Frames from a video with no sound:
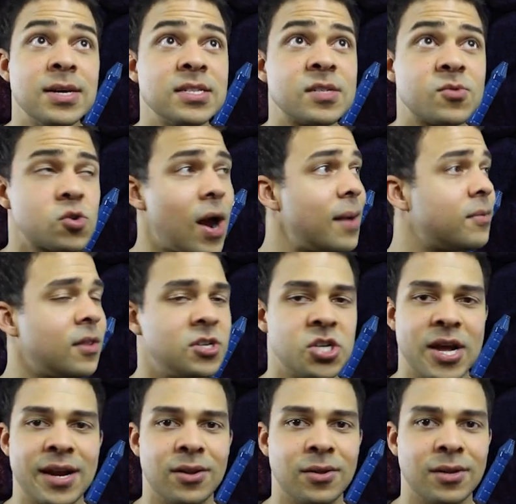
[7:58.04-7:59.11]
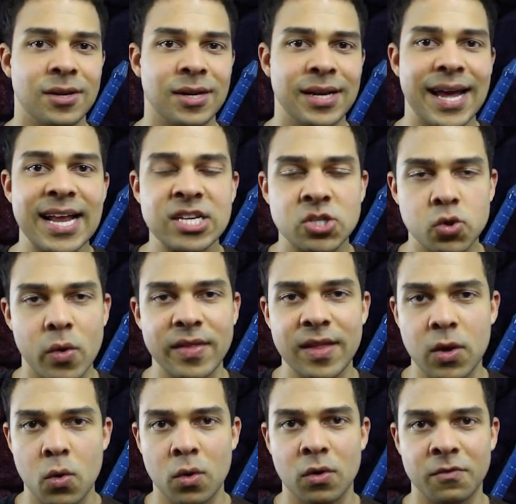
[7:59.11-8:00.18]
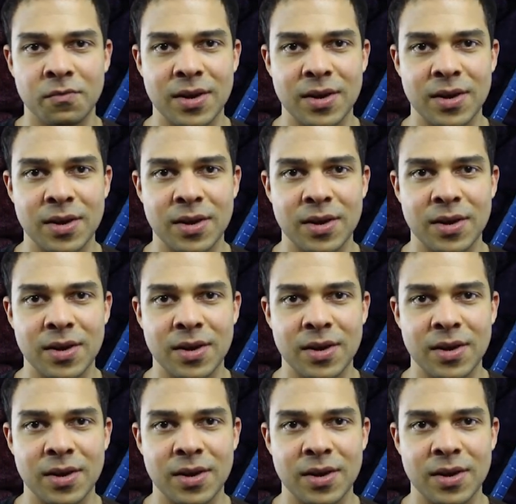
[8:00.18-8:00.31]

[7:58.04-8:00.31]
subscribe to the channel and join the Order of